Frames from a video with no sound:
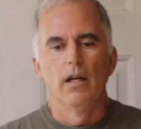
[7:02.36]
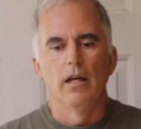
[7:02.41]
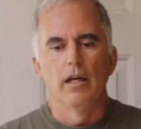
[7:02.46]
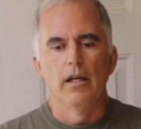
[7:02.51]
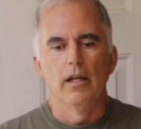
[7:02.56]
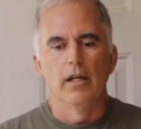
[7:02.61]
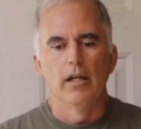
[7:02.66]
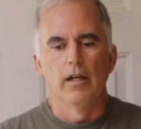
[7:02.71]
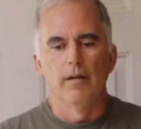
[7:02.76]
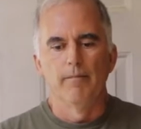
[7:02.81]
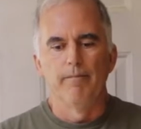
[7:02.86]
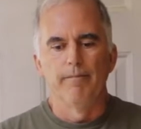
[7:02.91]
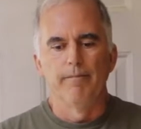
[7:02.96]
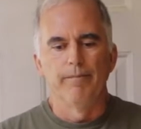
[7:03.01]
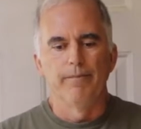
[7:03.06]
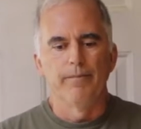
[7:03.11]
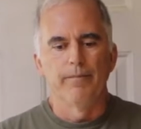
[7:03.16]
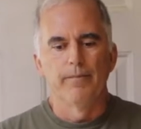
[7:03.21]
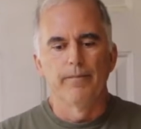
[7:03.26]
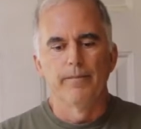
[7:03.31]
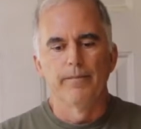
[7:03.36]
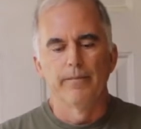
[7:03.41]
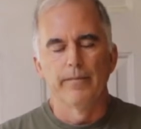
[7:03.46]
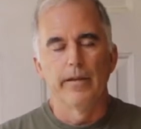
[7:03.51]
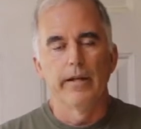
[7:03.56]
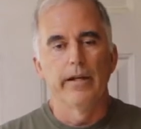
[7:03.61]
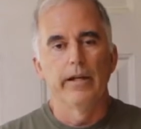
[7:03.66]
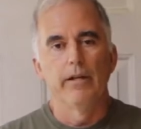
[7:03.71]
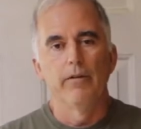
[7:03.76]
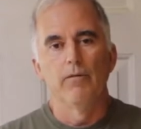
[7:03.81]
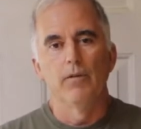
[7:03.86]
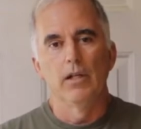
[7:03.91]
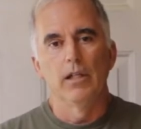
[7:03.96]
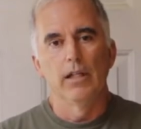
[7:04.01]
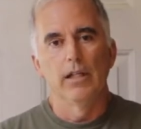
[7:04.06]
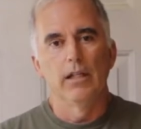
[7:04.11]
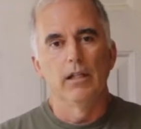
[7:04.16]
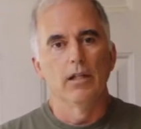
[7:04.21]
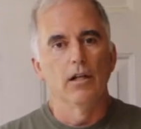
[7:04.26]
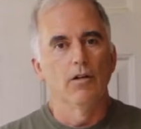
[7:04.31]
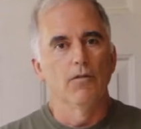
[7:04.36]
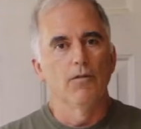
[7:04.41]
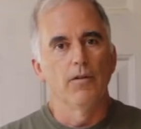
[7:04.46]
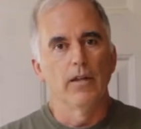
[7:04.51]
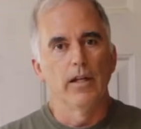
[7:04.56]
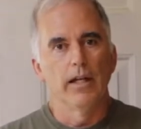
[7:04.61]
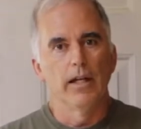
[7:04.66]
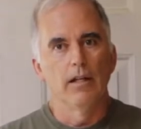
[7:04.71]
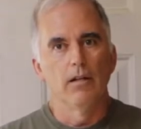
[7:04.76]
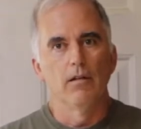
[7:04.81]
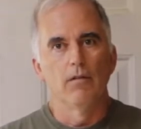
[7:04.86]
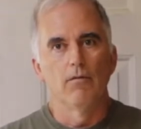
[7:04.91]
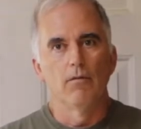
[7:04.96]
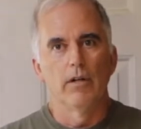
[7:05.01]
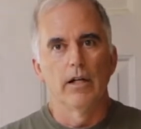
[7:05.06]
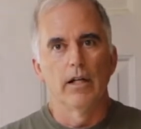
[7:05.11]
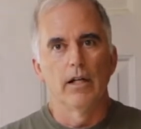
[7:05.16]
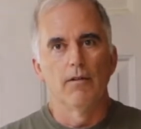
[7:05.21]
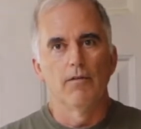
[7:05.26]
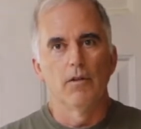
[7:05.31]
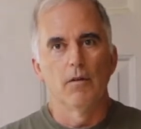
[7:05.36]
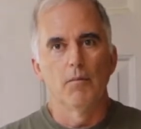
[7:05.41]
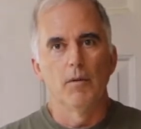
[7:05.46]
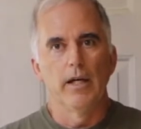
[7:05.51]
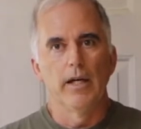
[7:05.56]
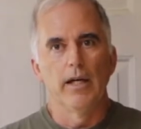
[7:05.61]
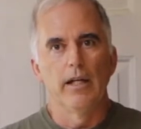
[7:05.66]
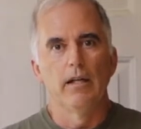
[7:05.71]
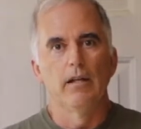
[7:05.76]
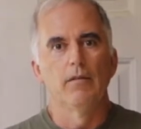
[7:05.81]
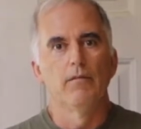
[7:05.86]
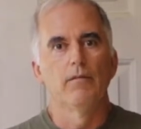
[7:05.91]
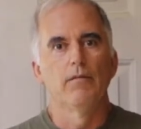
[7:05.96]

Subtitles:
They didn't really go for that right off the bat.